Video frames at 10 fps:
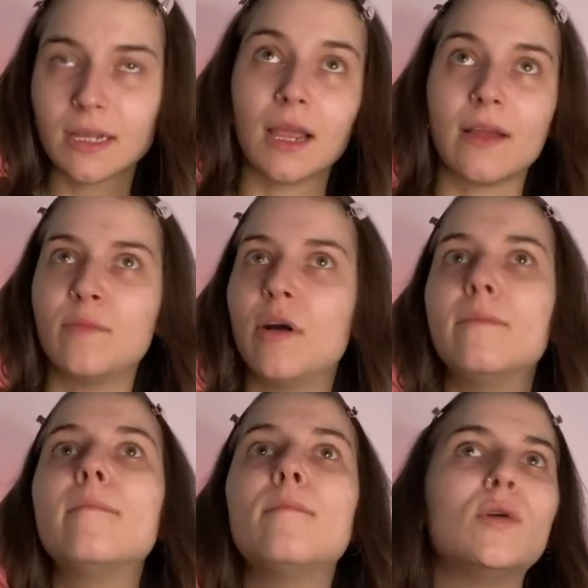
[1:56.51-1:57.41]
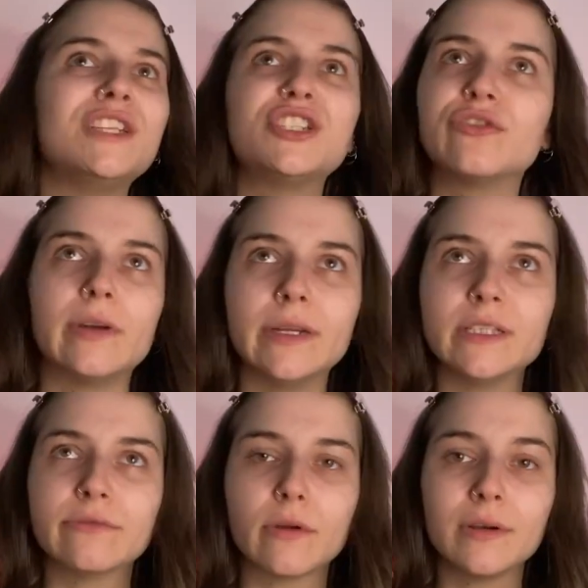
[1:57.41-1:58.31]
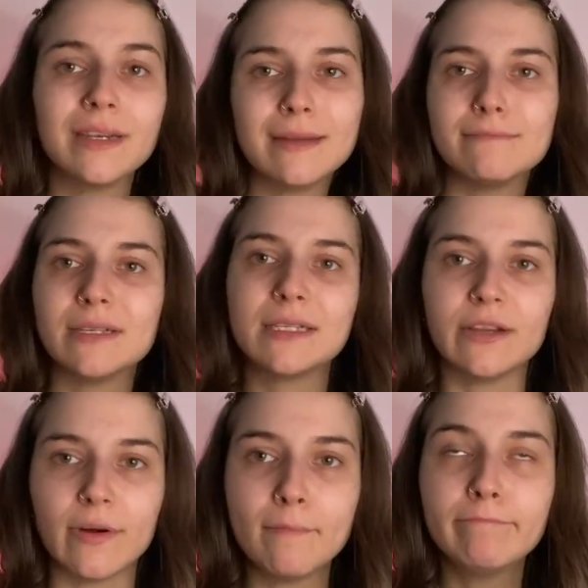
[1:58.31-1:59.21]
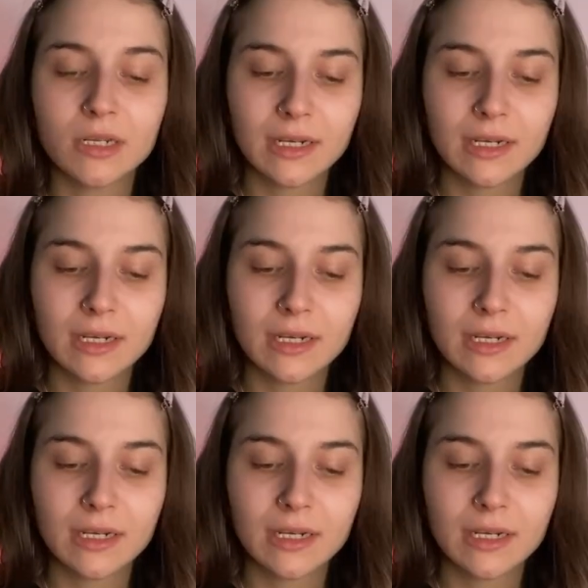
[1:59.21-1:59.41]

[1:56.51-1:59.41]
like I've put moisturizer on and my serum.